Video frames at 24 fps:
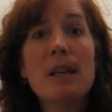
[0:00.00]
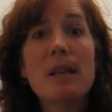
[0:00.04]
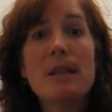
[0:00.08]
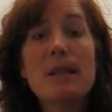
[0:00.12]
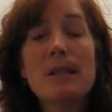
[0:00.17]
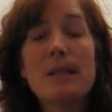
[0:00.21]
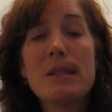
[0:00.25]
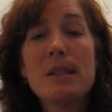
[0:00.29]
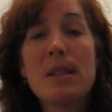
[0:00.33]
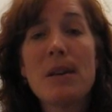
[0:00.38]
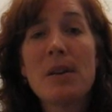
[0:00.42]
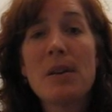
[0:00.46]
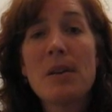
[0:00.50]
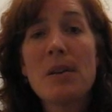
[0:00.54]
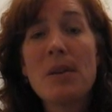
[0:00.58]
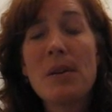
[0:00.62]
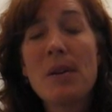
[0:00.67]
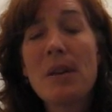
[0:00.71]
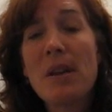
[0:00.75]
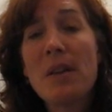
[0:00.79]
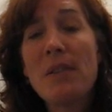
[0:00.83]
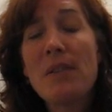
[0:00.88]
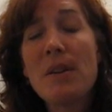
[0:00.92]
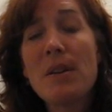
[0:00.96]
So
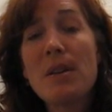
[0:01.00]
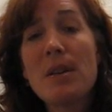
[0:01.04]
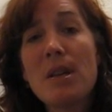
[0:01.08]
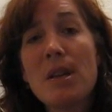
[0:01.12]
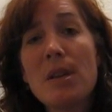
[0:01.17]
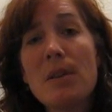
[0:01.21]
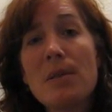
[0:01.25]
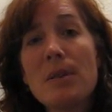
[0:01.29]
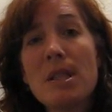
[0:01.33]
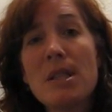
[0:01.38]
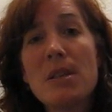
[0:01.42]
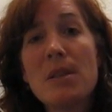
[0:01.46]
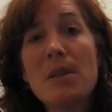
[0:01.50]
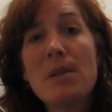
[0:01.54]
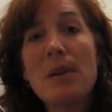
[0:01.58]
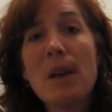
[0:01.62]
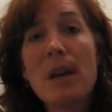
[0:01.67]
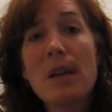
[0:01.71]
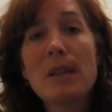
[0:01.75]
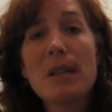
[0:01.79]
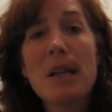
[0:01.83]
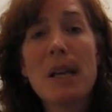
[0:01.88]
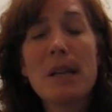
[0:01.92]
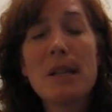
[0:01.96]
if you're new to
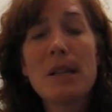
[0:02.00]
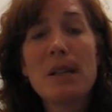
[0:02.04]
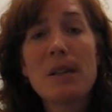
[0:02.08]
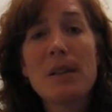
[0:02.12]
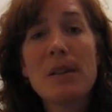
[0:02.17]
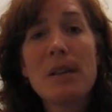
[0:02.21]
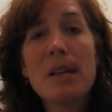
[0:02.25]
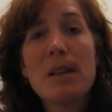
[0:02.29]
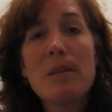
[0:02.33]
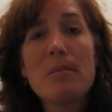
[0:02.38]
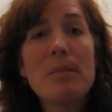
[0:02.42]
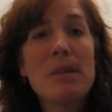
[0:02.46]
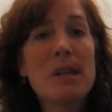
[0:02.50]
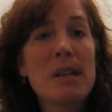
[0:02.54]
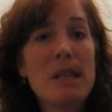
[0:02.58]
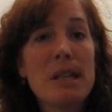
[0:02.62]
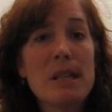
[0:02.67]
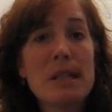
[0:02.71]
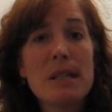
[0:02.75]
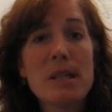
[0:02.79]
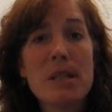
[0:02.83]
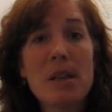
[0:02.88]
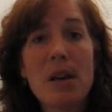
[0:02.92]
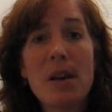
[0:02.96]
online learning, please
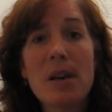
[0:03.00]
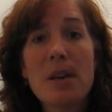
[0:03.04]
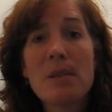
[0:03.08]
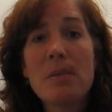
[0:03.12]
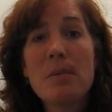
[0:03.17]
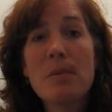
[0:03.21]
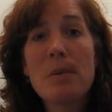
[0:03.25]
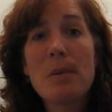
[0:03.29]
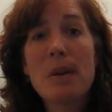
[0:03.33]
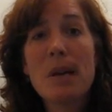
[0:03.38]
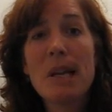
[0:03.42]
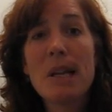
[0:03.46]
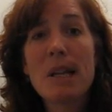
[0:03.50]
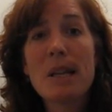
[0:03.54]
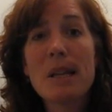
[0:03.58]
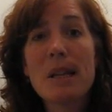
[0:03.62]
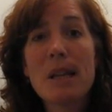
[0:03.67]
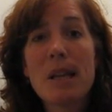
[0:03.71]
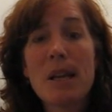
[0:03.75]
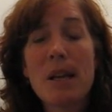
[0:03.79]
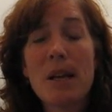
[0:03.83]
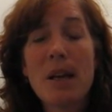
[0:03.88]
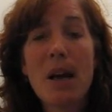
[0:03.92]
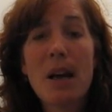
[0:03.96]
start with
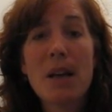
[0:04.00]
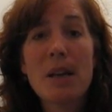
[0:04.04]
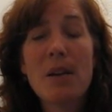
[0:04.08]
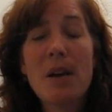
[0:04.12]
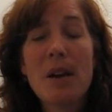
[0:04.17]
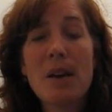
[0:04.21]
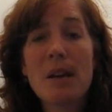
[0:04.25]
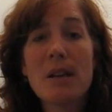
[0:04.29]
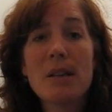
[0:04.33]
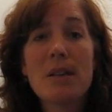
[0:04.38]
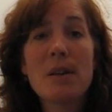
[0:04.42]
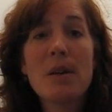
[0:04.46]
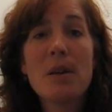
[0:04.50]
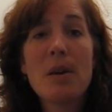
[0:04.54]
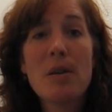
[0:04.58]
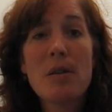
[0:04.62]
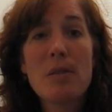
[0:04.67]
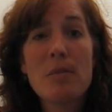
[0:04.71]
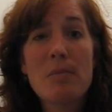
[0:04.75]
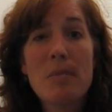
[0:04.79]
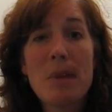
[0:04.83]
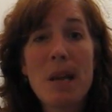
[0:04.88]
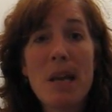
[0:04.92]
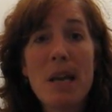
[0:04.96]
the icon on your
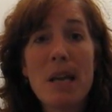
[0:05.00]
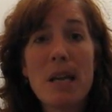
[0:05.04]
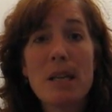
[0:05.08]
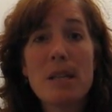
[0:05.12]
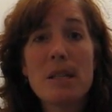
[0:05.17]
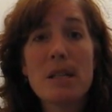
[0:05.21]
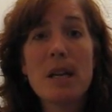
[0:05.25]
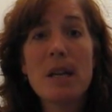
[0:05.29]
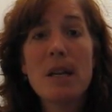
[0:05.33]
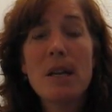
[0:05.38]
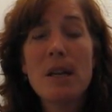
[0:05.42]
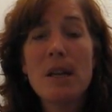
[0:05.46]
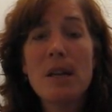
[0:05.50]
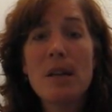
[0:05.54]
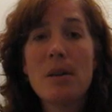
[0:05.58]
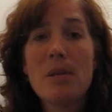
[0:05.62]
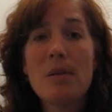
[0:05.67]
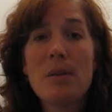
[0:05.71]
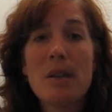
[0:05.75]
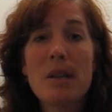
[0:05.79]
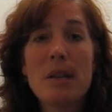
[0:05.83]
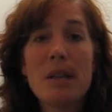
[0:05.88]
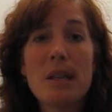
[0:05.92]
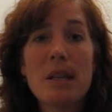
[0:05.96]
home page,
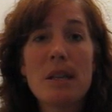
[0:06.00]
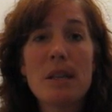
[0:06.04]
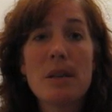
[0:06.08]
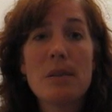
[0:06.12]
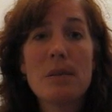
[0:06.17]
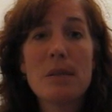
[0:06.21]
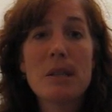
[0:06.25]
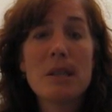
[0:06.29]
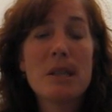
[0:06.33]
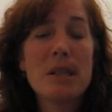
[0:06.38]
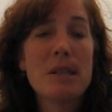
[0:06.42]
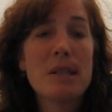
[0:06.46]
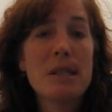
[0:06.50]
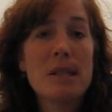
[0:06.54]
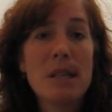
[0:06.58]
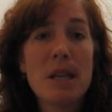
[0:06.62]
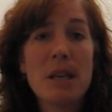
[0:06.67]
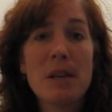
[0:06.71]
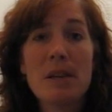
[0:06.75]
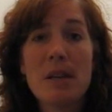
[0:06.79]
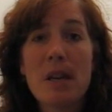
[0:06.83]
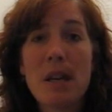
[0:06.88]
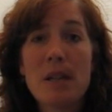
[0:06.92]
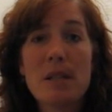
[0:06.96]
which is
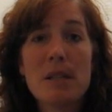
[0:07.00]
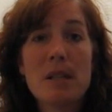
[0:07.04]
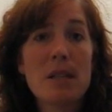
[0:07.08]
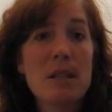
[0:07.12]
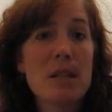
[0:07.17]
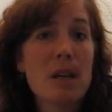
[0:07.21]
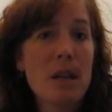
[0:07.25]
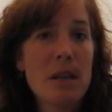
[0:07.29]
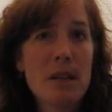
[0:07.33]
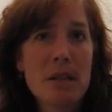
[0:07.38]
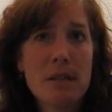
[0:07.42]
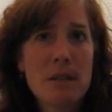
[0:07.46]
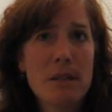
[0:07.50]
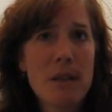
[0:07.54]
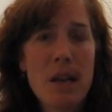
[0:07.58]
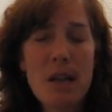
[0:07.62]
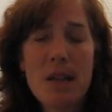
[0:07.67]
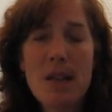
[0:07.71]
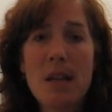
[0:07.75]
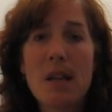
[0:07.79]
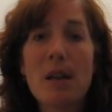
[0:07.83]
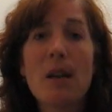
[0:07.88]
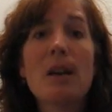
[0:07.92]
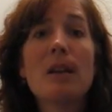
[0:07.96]
Introduction to
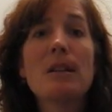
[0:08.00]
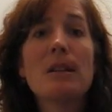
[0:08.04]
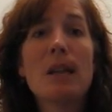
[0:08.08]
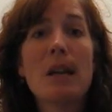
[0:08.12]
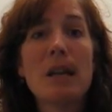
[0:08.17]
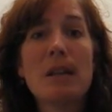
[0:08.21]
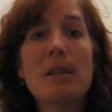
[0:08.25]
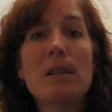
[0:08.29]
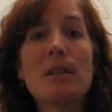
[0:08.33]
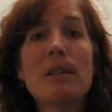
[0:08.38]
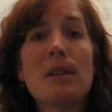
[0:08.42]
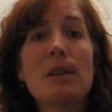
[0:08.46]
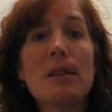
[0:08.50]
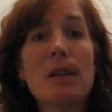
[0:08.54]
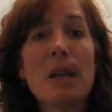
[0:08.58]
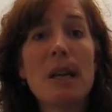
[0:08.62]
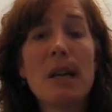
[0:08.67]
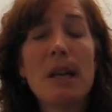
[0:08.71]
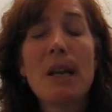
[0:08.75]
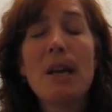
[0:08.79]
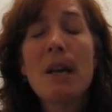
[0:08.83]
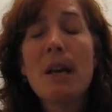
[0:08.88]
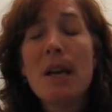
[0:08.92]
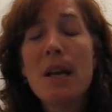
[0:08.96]
Online
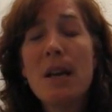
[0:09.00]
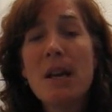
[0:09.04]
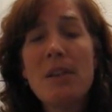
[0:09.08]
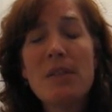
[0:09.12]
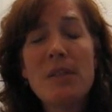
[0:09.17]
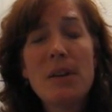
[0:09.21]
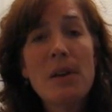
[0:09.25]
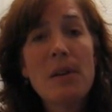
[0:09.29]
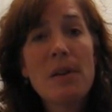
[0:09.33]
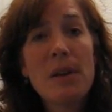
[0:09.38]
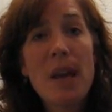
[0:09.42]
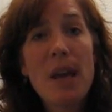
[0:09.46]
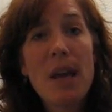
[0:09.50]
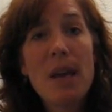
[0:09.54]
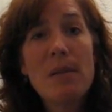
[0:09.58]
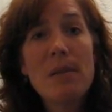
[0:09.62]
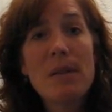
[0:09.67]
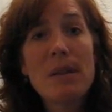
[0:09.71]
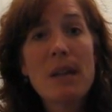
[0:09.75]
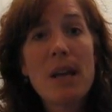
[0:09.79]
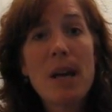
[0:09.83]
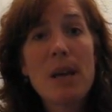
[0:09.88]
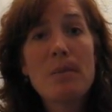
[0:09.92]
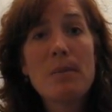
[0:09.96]
Learning. If you're okay
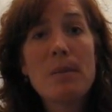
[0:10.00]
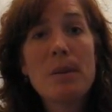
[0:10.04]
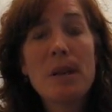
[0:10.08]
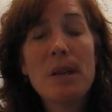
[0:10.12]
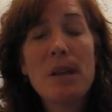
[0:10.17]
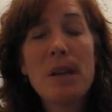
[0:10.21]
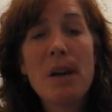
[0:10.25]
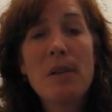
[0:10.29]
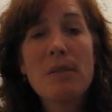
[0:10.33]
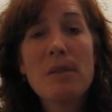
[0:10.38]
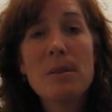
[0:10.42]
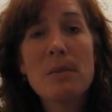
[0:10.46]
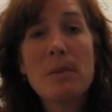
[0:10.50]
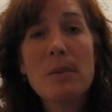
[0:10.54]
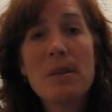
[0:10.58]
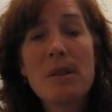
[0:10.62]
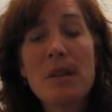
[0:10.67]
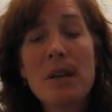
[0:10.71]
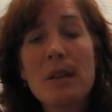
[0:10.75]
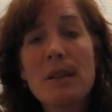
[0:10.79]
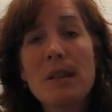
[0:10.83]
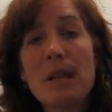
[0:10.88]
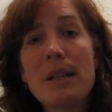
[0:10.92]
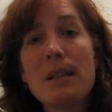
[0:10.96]
with that, pretty comfortable with
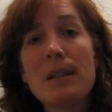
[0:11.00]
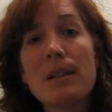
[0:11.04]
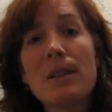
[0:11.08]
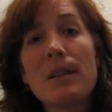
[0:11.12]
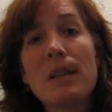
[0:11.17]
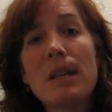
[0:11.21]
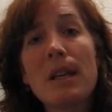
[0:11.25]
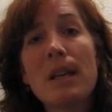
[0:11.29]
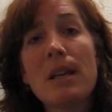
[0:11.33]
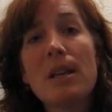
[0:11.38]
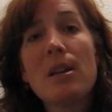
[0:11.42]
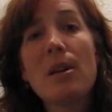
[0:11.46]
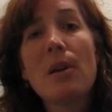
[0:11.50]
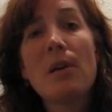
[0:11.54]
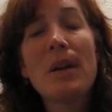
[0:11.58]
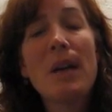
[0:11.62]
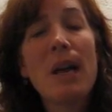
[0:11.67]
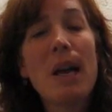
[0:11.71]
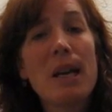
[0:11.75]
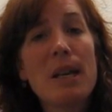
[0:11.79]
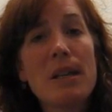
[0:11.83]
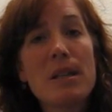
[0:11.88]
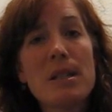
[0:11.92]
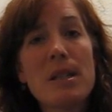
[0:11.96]
online learning, go
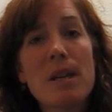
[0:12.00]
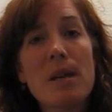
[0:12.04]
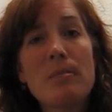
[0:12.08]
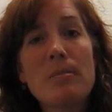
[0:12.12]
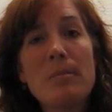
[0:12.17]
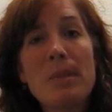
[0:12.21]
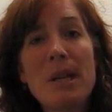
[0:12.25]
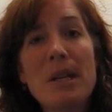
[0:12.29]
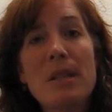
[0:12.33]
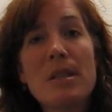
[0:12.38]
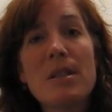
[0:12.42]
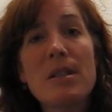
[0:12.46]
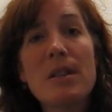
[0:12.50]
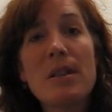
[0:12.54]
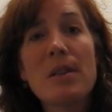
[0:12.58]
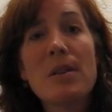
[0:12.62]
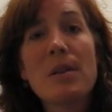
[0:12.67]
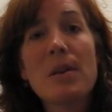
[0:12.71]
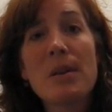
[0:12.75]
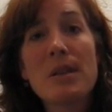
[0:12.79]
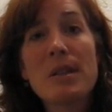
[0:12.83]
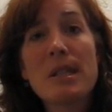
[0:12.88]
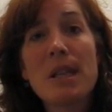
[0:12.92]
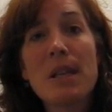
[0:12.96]
ahead and jump into the
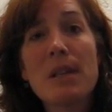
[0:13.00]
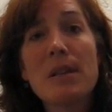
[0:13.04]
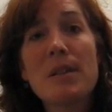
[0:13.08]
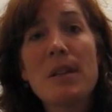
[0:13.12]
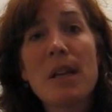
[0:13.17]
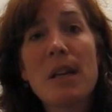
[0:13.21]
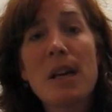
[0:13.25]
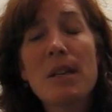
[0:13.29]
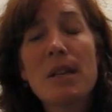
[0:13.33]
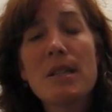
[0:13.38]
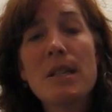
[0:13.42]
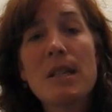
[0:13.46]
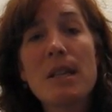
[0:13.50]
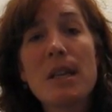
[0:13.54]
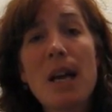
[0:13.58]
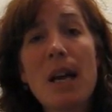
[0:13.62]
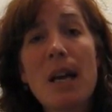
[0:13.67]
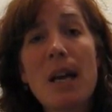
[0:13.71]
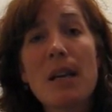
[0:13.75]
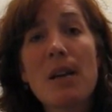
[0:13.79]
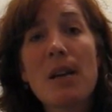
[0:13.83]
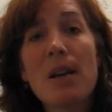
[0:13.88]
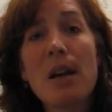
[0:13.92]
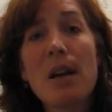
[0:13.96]
Course Introduction
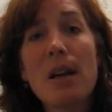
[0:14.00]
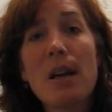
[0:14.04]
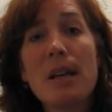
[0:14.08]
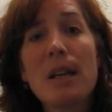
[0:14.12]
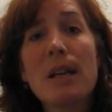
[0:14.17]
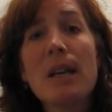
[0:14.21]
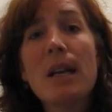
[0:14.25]
icon.